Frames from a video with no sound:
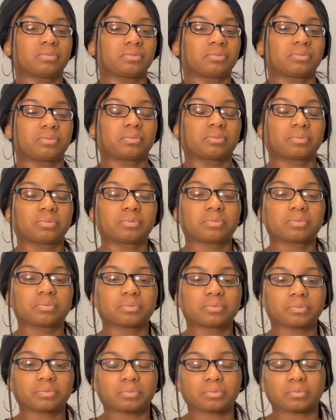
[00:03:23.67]

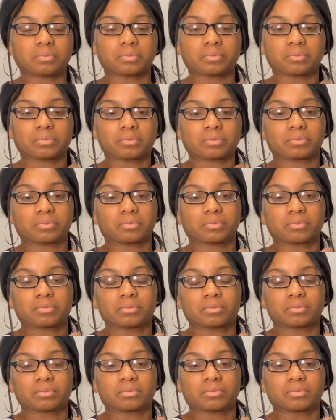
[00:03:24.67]

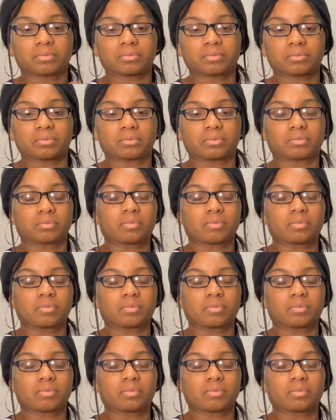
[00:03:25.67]
The person shown says nothing.